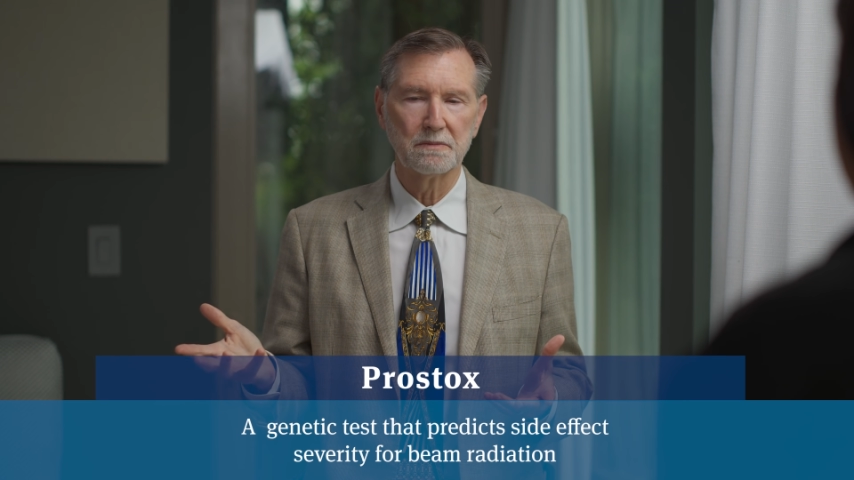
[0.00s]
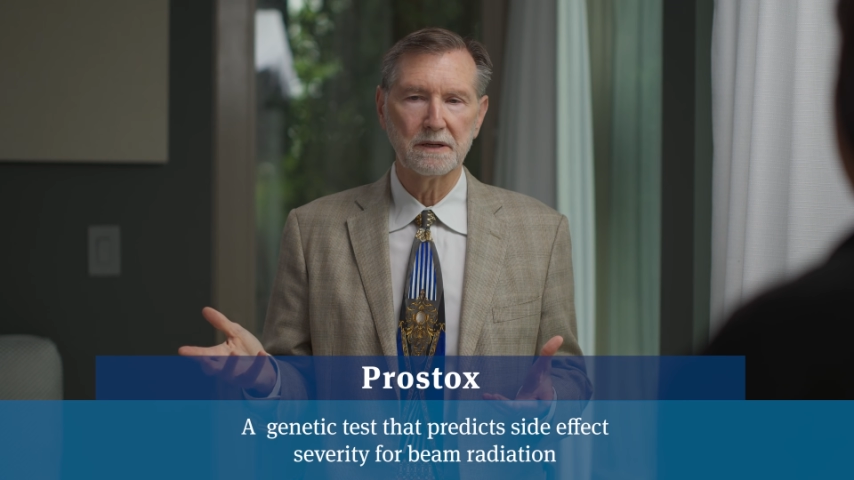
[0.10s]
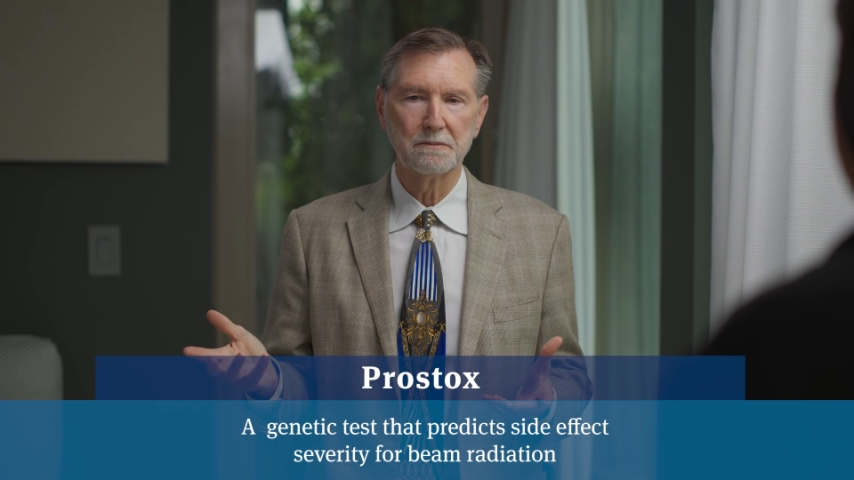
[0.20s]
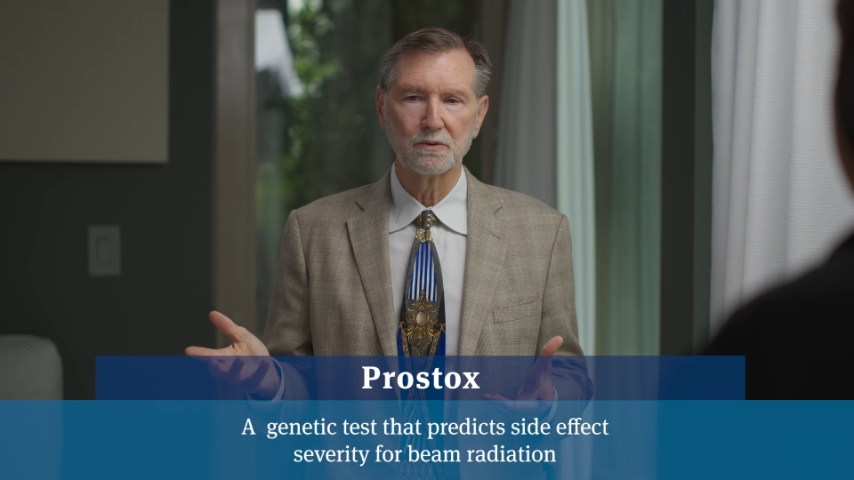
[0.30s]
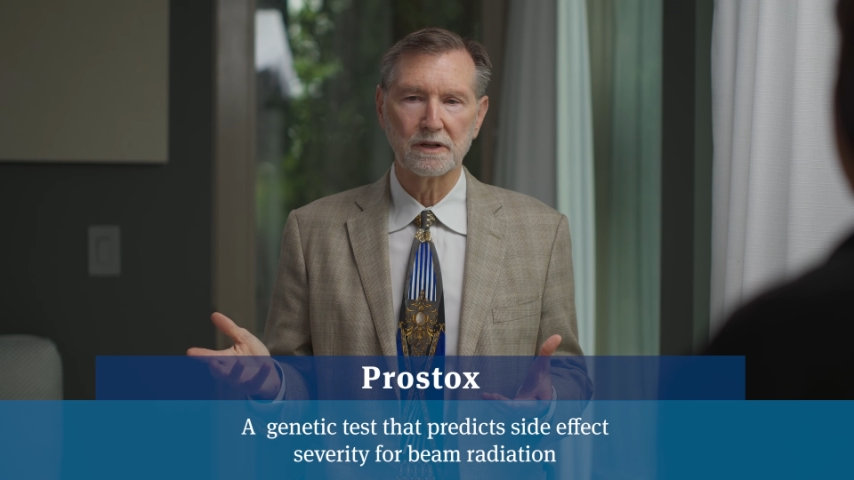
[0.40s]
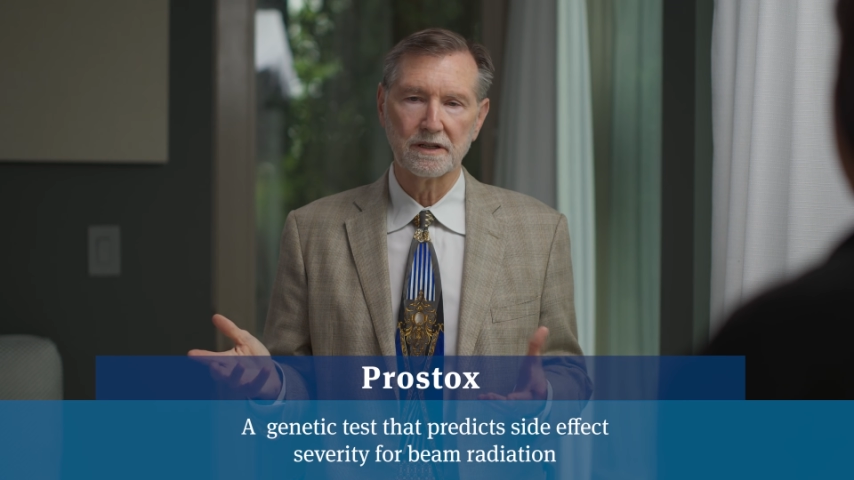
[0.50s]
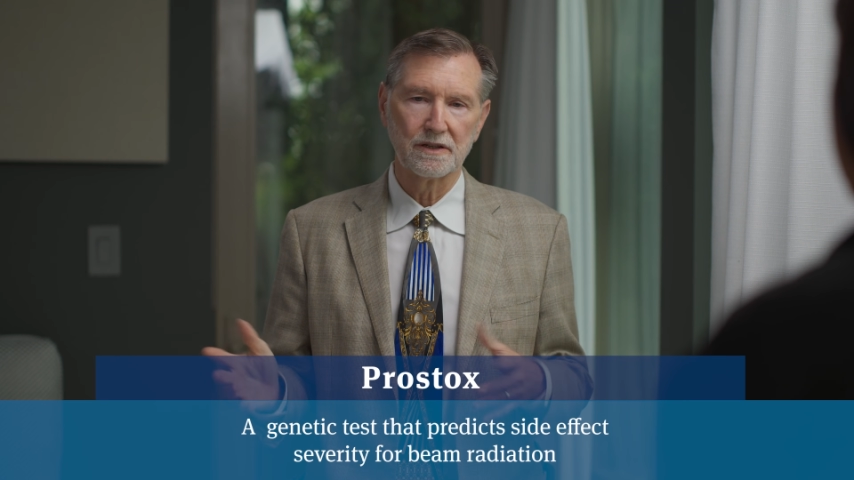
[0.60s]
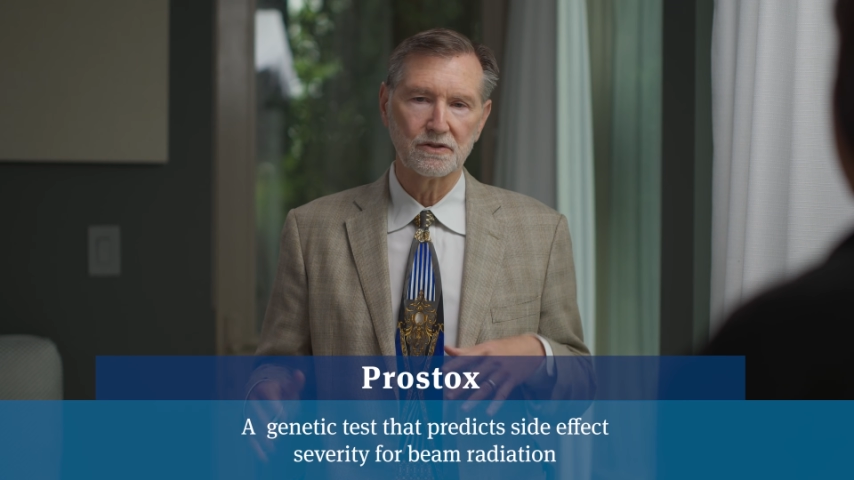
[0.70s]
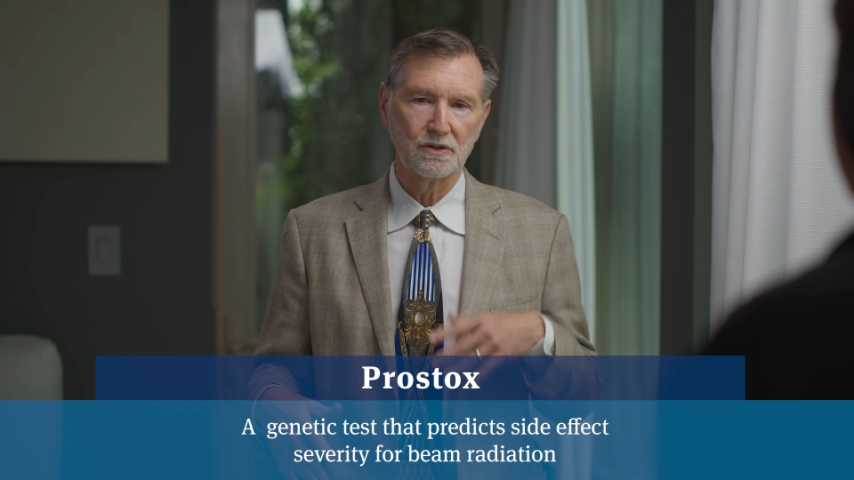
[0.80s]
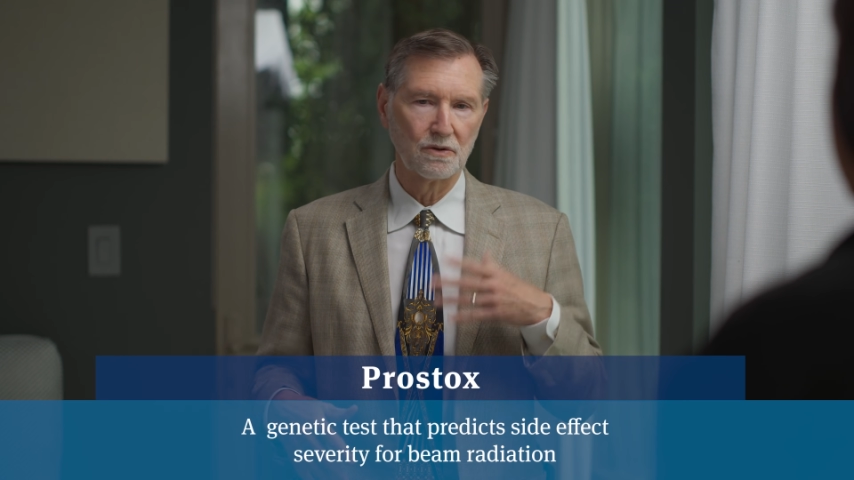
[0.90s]
beam
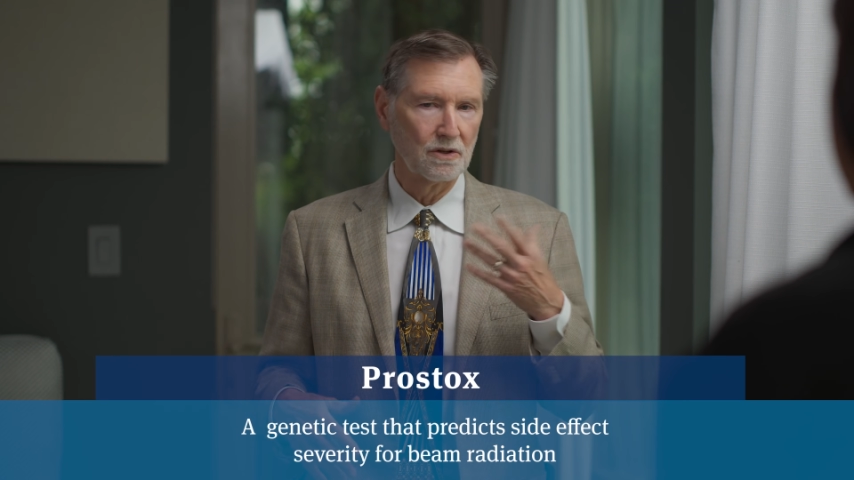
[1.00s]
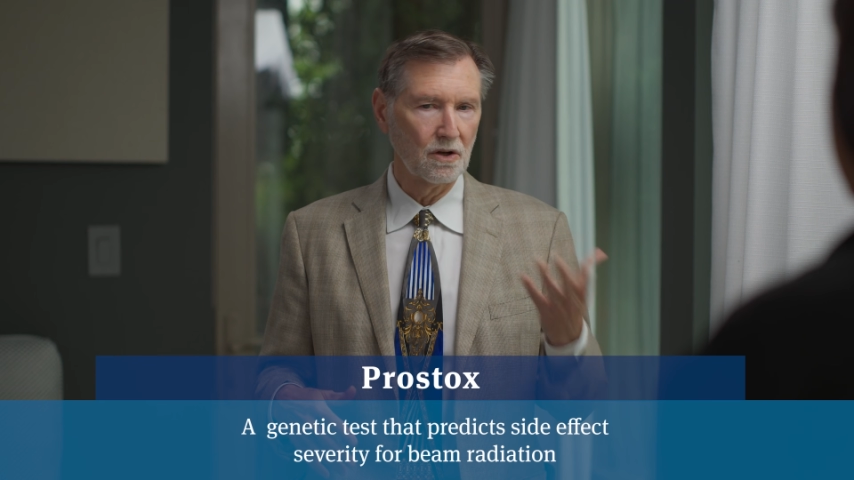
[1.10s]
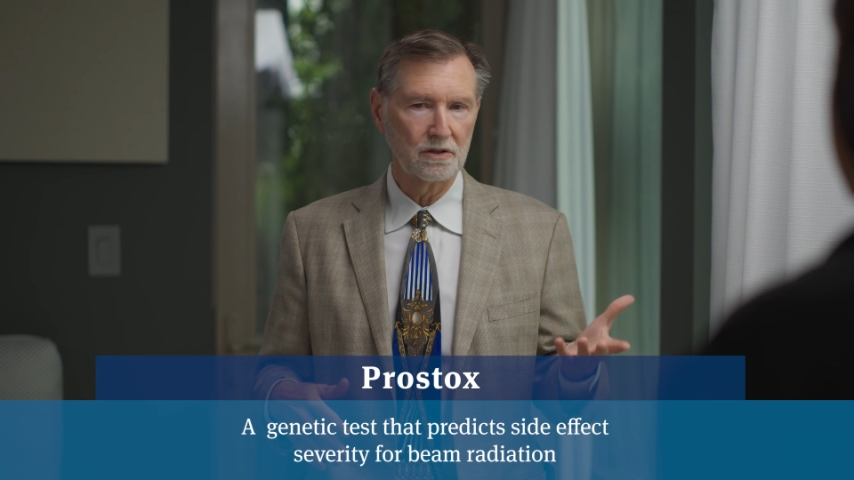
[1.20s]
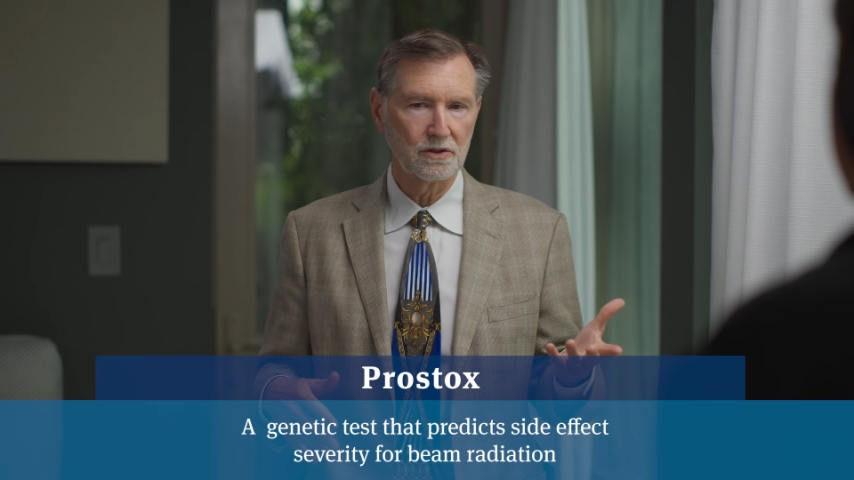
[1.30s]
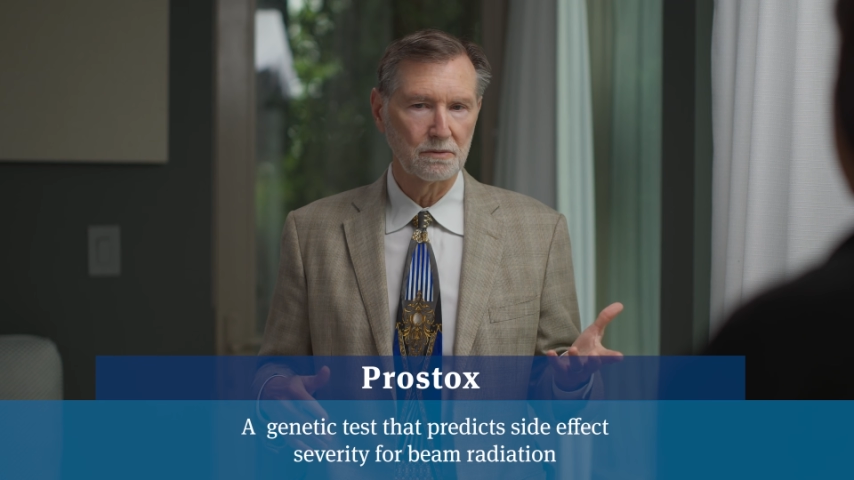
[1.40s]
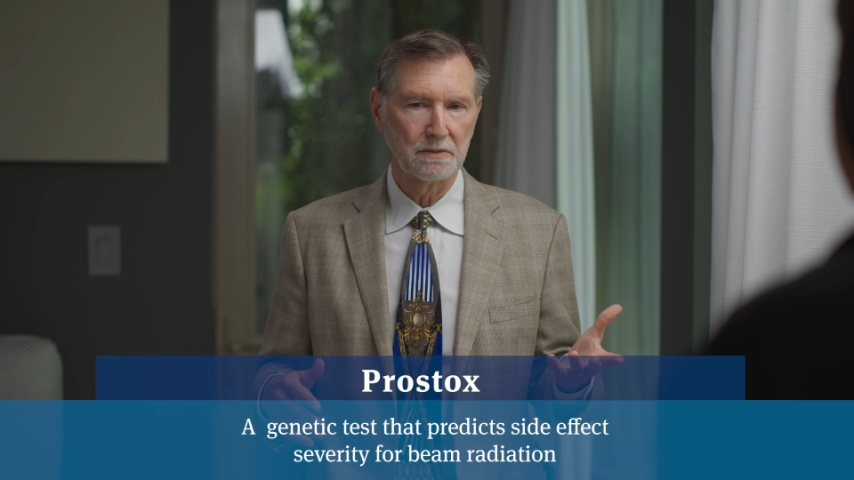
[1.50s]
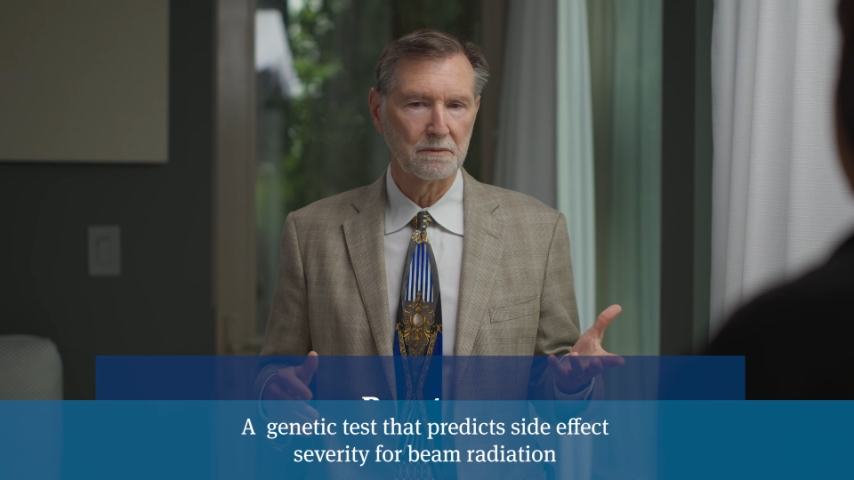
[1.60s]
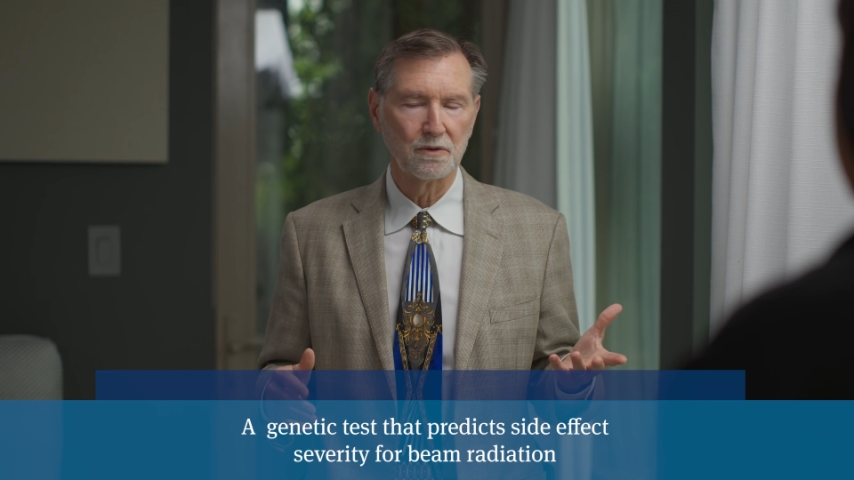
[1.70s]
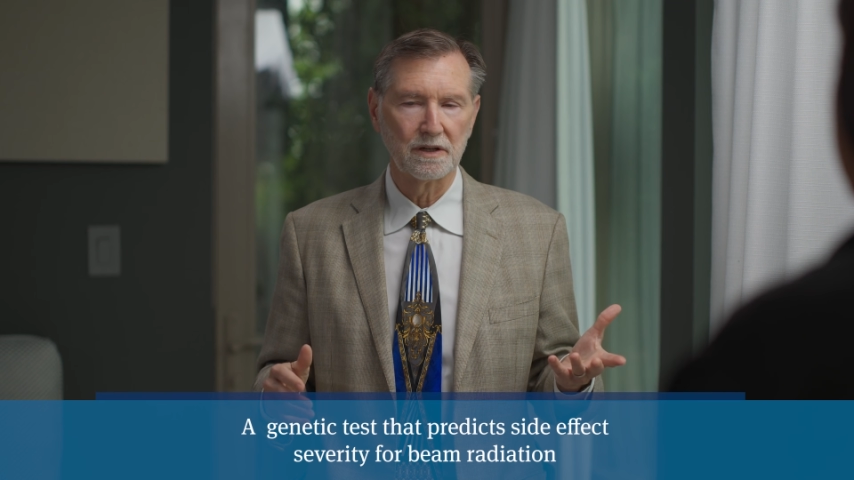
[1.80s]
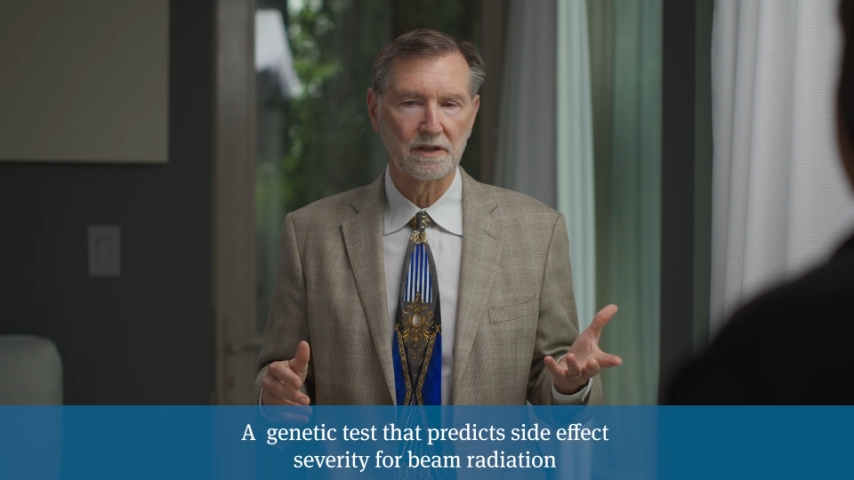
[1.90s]
irradiation or long term
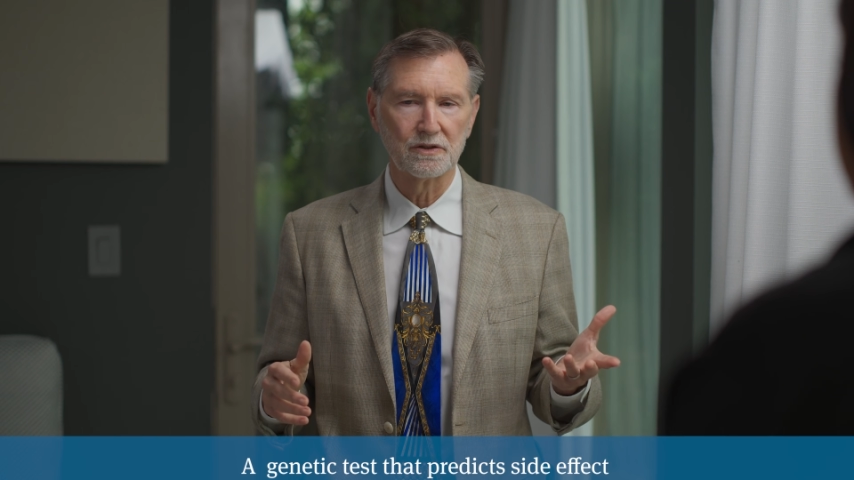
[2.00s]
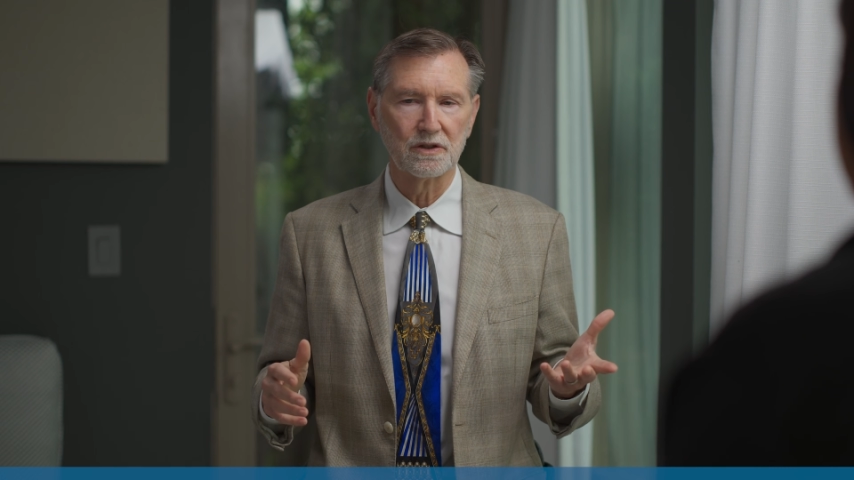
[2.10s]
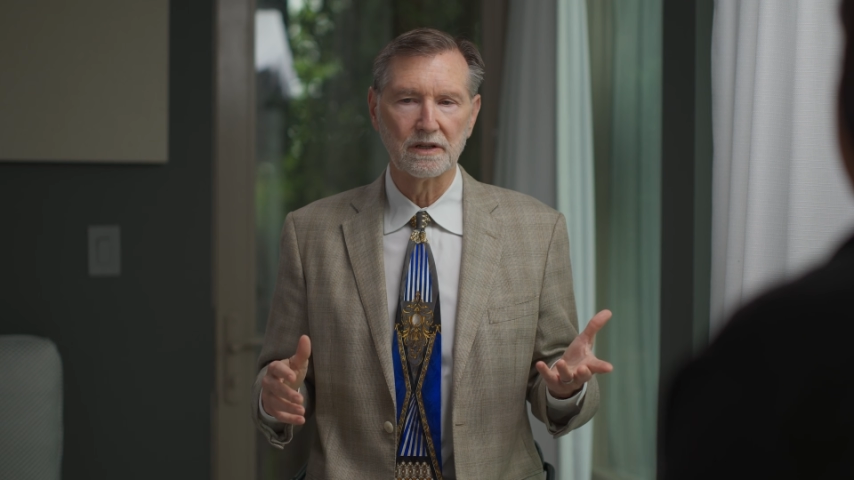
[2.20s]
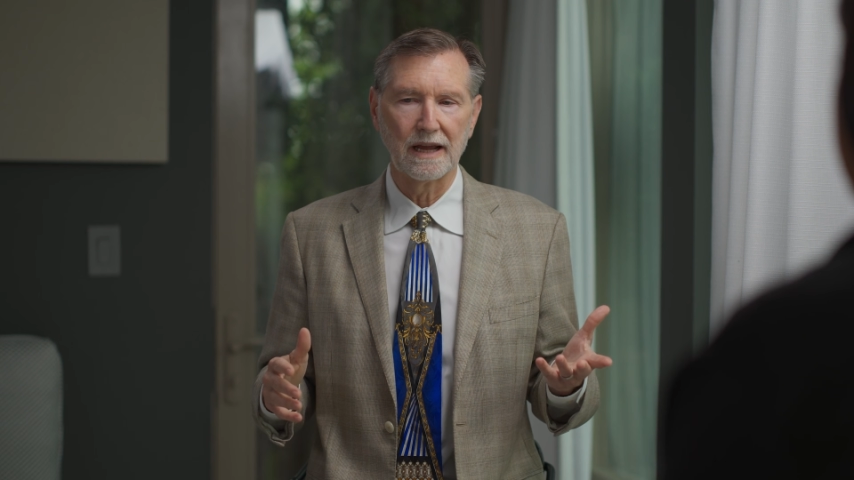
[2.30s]
beam irradiation,